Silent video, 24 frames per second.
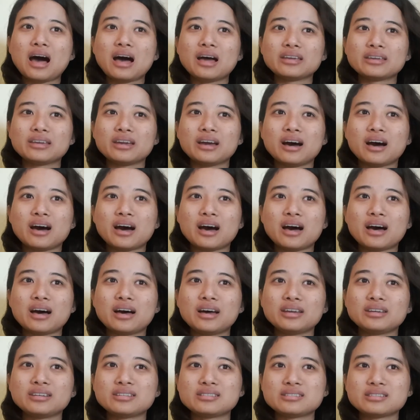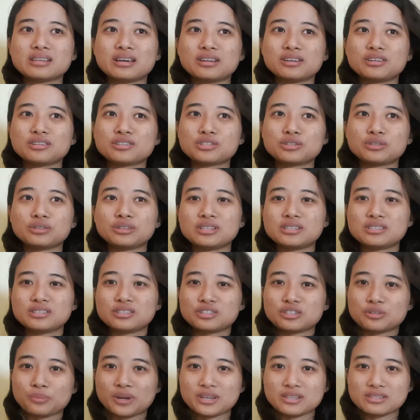yeah, I decided to listen
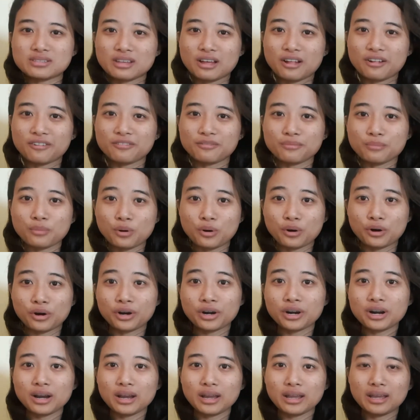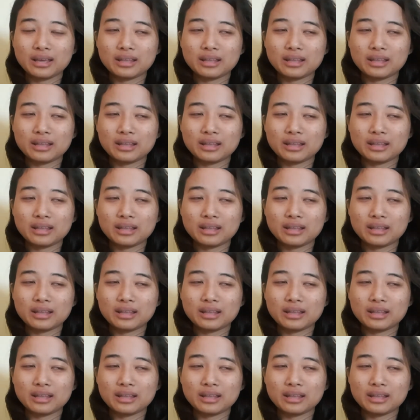to myself more.